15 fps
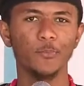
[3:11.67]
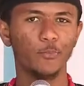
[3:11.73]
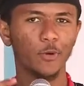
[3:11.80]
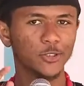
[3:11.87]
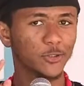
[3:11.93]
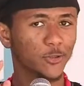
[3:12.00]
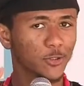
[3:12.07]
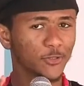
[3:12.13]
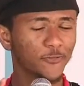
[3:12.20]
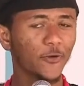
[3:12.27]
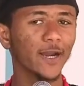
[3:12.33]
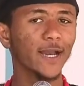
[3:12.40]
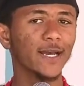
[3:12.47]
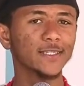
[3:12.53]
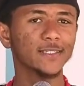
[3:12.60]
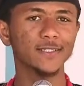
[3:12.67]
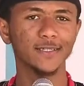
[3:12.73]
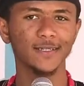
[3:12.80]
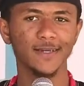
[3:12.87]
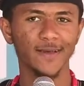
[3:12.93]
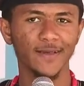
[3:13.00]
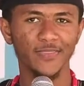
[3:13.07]
But don't forget
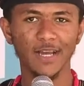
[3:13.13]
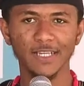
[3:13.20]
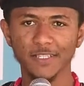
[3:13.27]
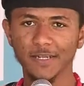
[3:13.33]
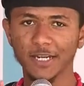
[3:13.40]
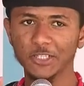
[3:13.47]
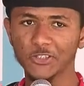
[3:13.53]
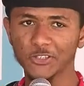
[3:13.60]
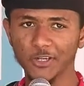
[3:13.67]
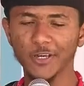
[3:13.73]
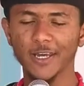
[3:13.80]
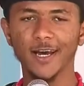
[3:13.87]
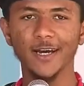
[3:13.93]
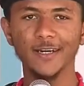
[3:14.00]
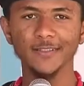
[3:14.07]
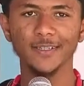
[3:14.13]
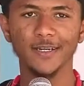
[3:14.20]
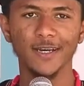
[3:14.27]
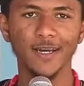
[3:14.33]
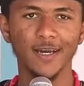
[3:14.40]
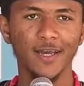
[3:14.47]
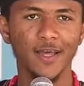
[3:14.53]
that in Nigeria
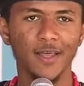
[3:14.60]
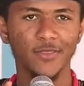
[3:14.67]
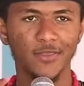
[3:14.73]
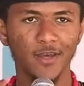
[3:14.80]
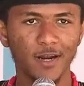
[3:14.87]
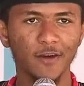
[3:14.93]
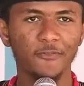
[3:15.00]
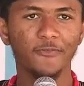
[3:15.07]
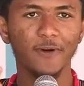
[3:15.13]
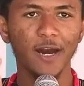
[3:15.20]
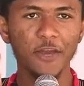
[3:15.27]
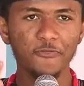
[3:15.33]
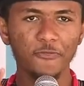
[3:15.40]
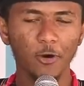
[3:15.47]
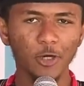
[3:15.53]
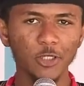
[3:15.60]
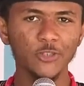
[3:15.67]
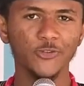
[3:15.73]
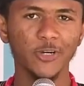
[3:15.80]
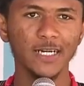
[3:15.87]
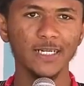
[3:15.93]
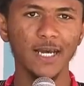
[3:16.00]
there are
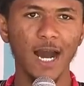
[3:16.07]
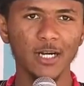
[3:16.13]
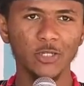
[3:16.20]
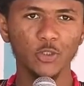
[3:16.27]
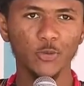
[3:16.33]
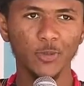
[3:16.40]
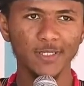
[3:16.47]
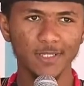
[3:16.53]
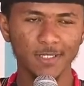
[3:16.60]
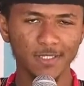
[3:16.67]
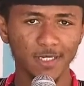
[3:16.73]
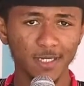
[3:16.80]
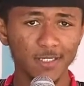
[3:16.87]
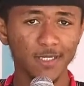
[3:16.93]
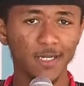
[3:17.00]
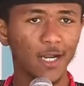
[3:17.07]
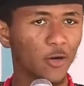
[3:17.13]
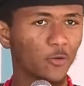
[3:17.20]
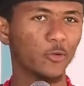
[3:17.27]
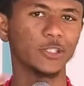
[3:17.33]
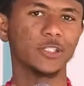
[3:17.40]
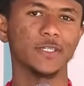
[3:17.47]
526
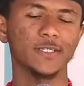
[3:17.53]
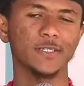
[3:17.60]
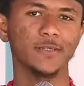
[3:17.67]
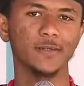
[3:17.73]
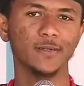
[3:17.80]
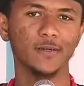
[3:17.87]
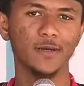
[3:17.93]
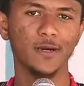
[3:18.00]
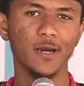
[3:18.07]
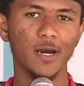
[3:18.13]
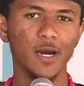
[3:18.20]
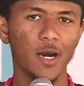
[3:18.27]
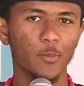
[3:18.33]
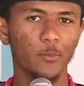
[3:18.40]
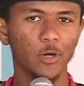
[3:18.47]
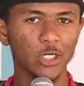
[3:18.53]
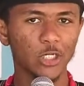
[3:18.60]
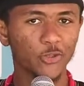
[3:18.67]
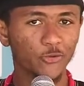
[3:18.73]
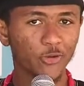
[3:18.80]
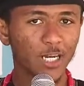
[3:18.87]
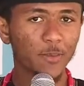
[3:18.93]
languages, but the
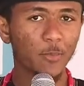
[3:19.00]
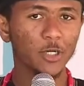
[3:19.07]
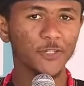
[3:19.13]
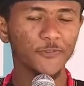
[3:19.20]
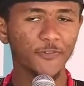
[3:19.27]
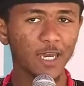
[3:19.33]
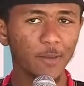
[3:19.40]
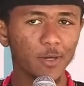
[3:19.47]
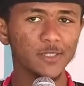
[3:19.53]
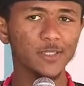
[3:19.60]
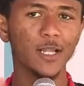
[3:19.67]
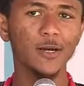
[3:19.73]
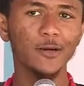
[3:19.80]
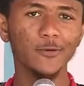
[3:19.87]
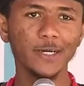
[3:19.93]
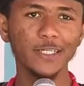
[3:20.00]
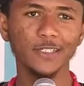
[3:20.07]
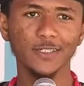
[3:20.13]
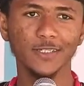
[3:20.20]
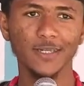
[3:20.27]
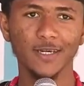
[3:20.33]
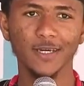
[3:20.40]
three most famous language
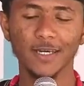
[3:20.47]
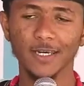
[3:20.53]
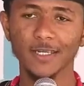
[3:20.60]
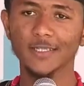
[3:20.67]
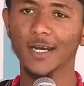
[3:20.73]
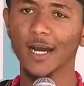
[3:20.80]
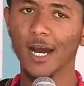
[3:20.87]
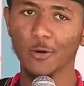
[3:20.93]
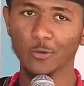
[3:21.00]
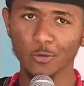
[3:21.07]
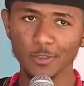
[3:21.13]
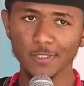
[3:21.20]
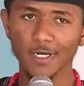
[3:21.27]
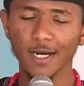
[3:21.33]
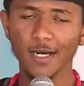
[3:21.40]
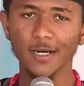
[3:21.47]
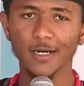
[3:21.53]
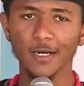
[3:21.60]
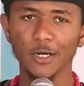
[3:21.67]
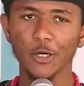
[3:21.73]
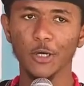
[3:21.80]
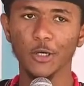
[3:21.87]
is Hausa,
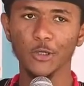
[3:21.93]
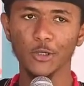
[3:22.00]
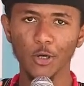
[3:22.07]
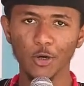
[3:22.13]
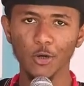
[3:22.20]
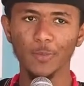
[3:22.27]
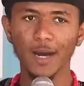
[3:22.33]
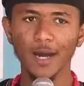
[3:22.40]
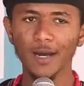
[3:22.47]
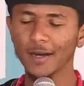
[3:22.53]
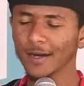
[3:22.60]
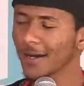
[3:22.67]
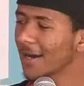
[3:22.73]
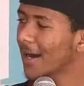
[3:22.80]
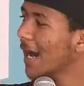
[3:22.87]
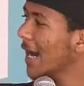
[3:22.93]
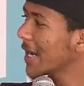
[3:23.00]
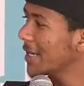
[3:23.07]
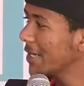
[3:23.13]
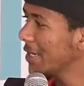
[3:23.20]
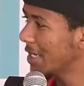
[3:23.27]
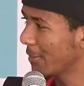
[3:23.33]
Yoruba,
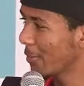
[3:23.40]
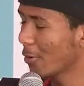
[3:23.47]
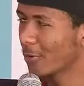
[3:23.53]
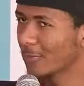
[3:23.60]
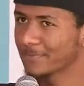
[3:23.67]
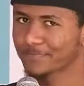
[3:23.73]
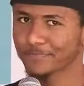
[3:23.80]
and Igbo.